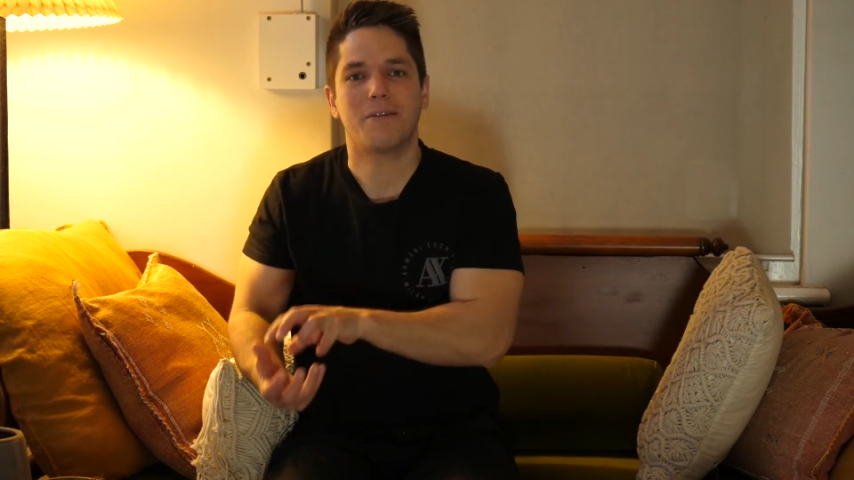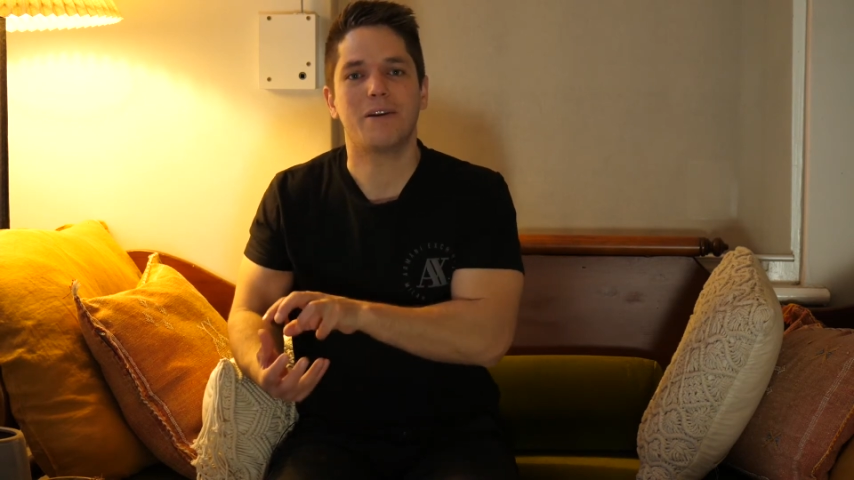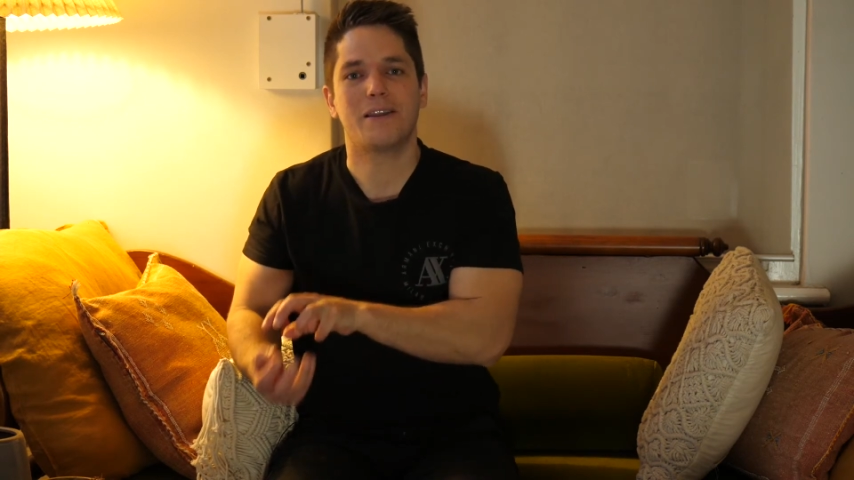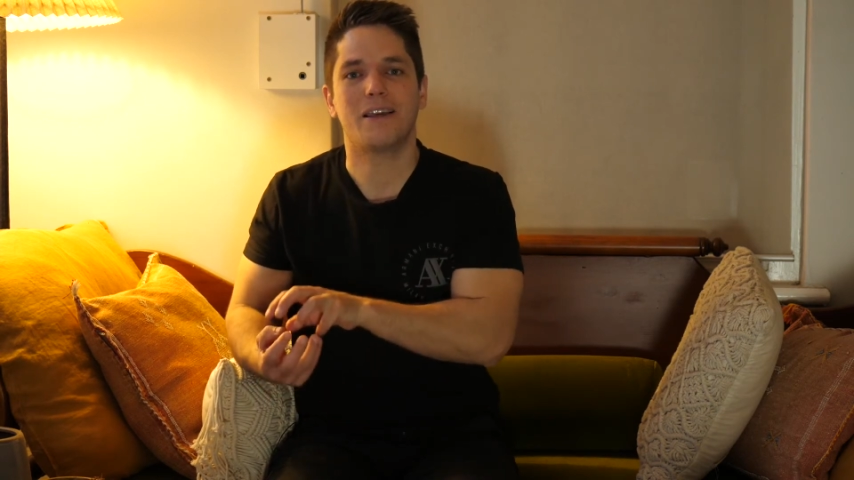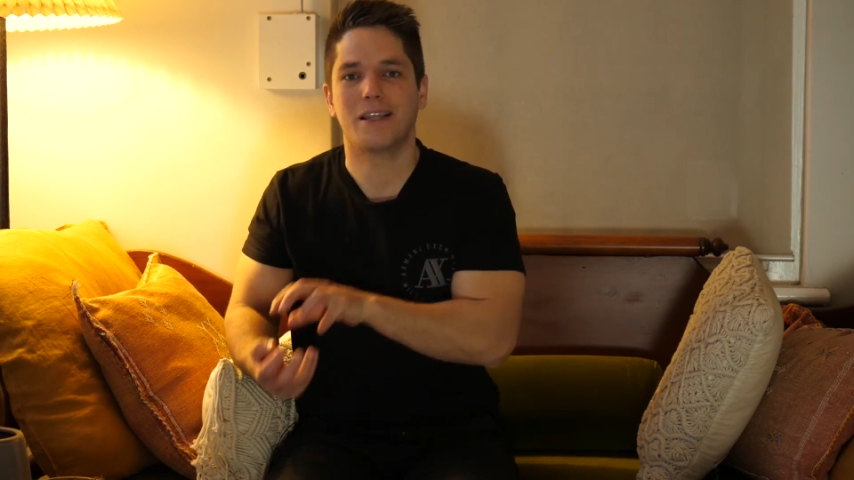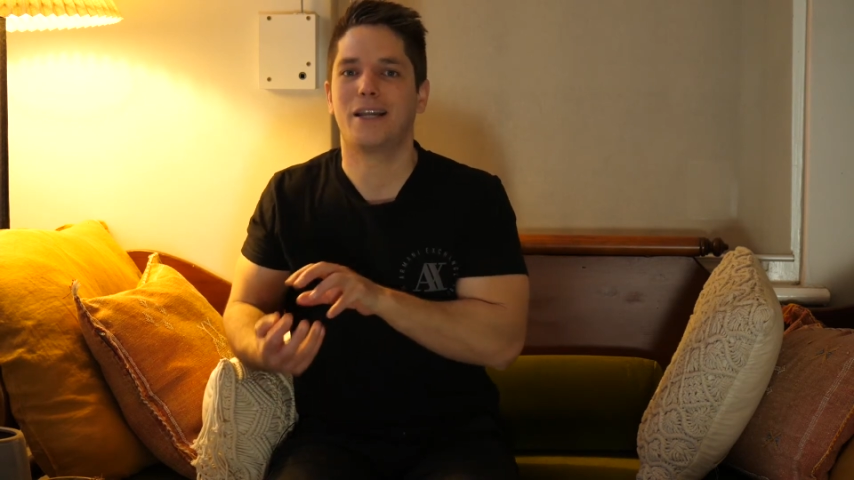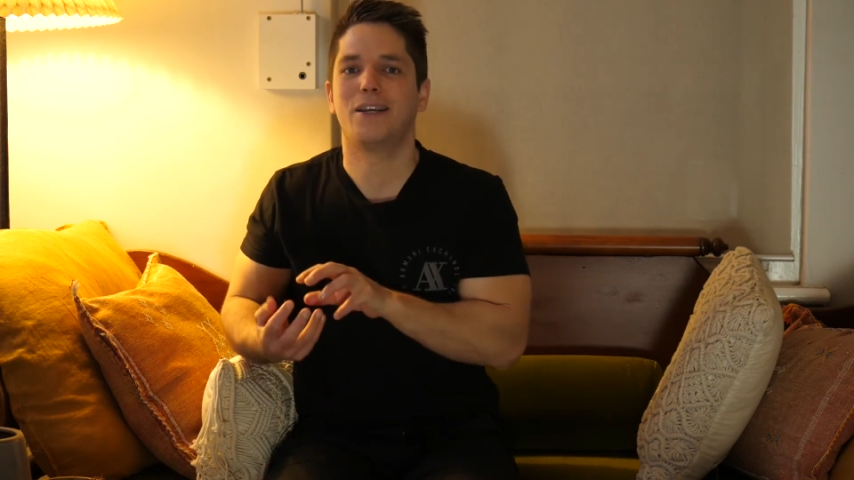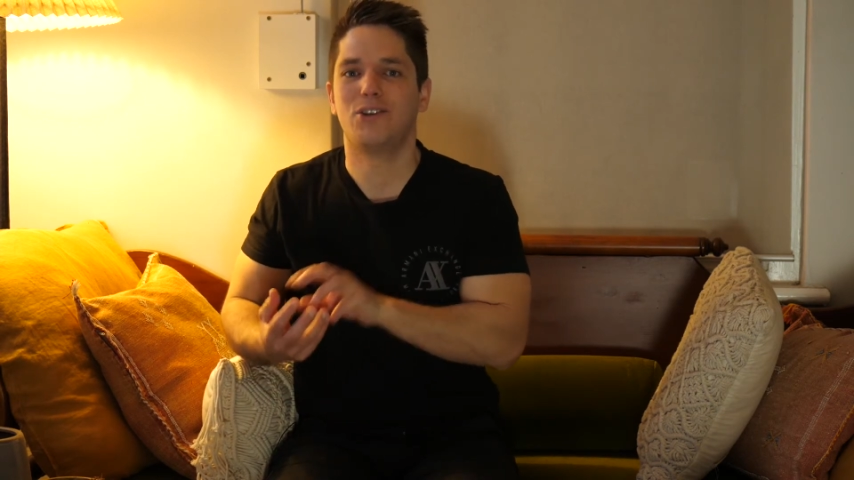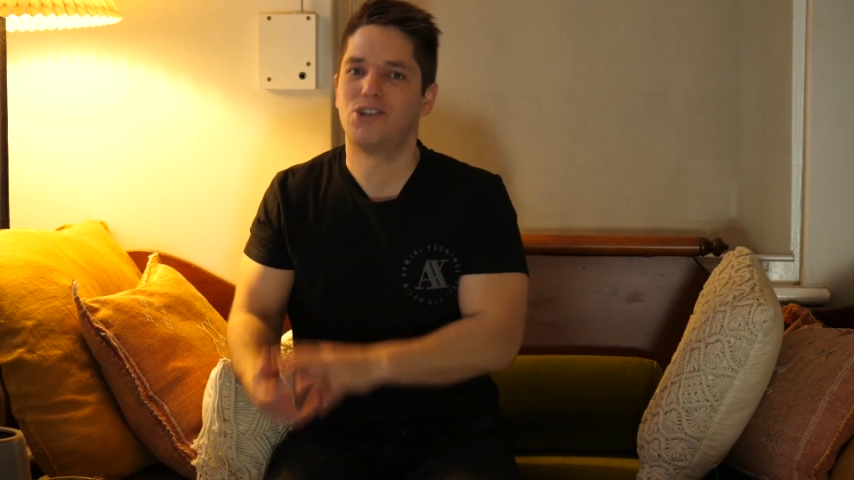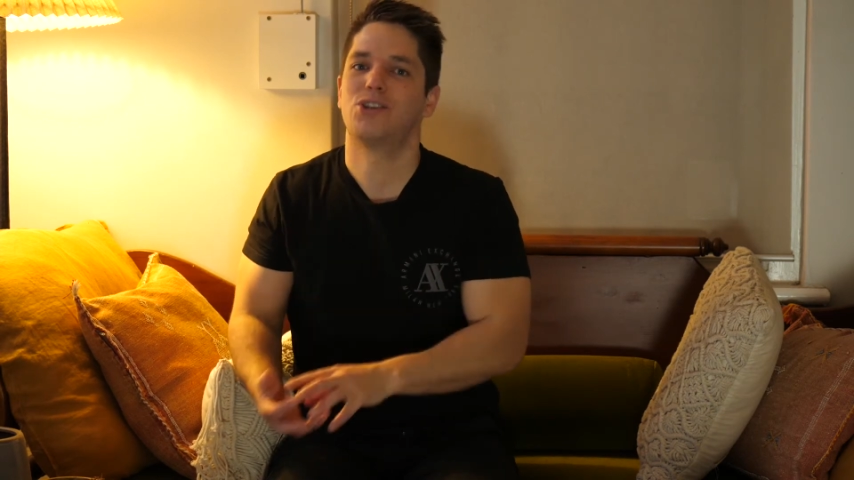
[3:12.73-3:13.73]
everything that
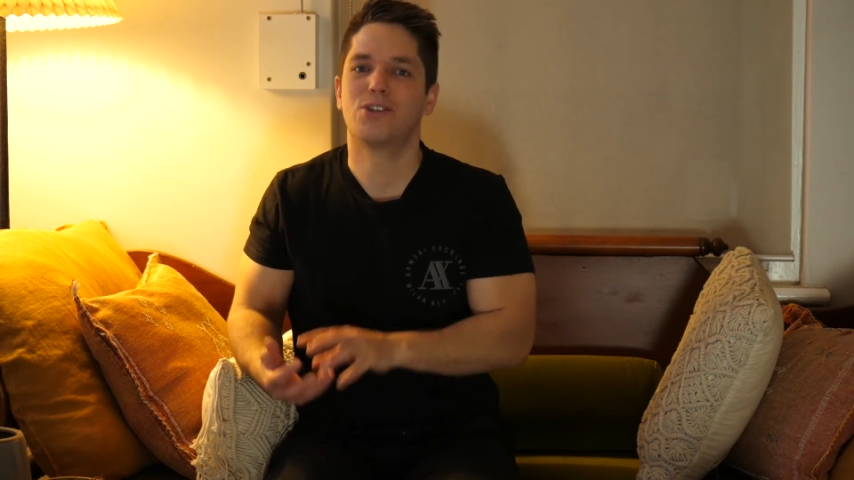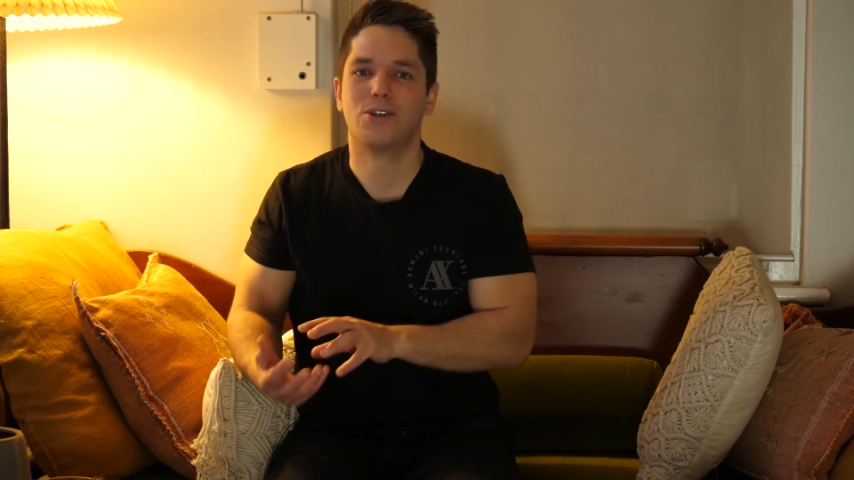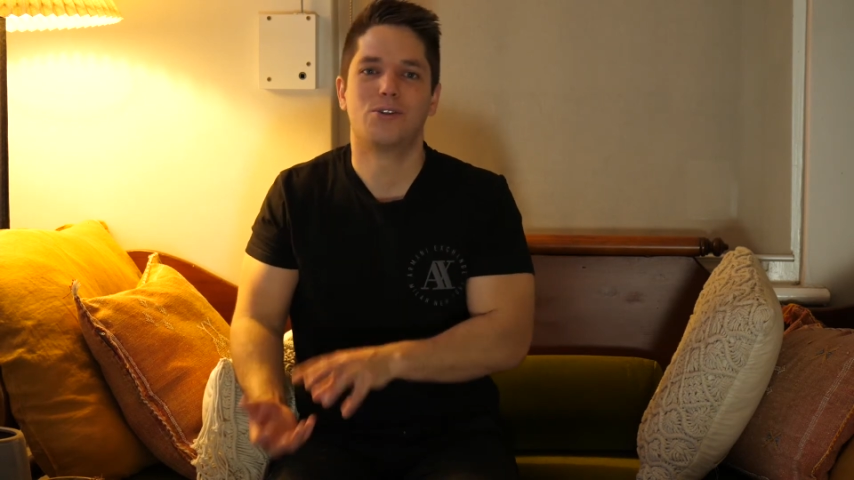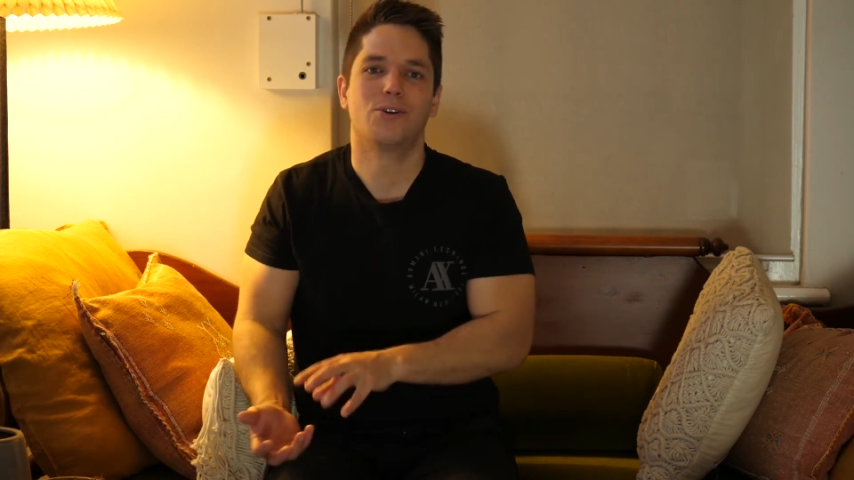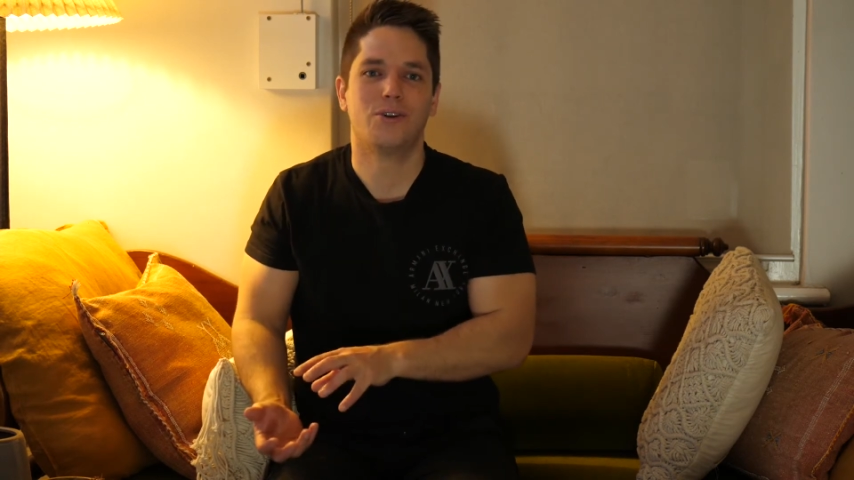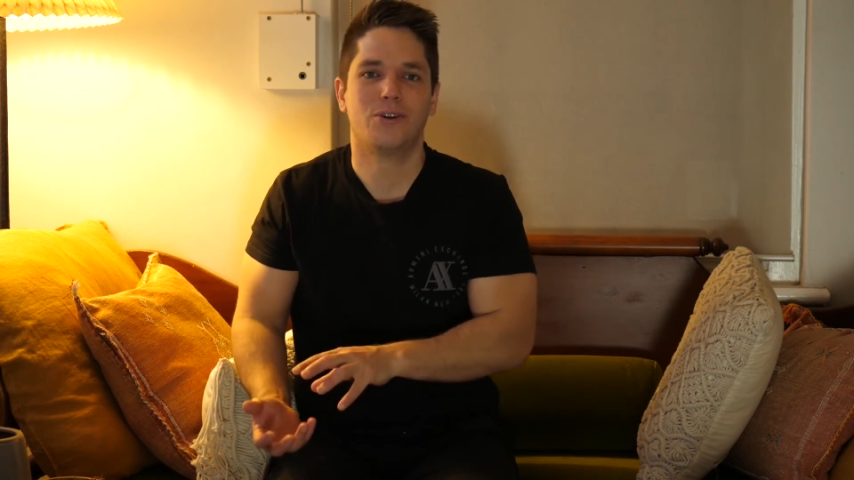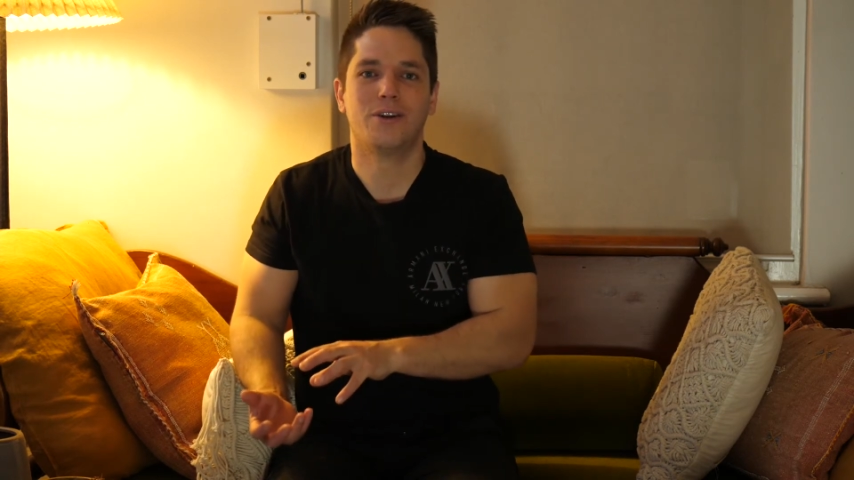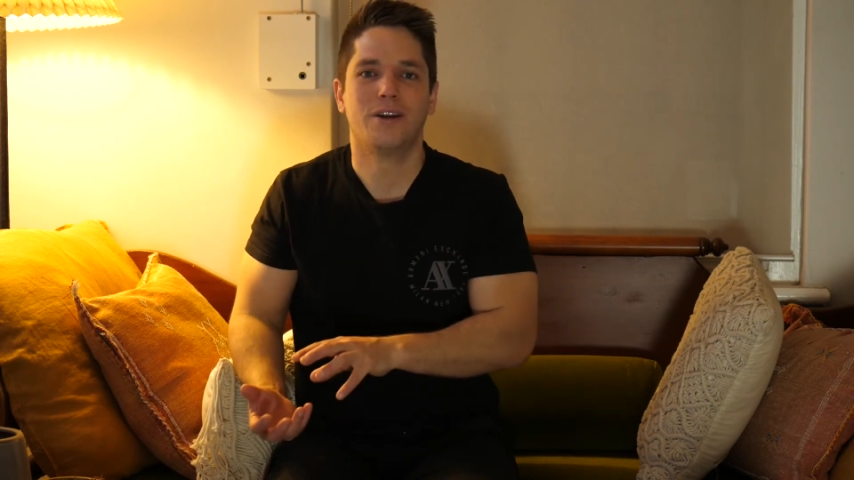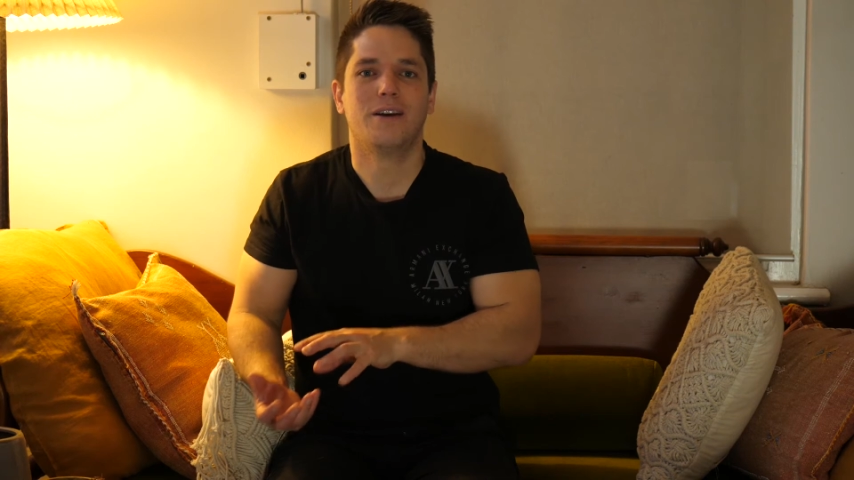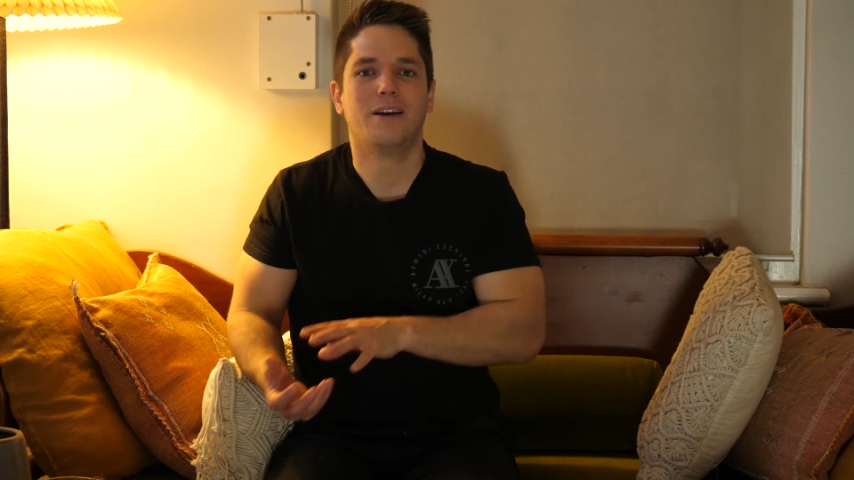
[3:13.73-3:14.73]
he used to do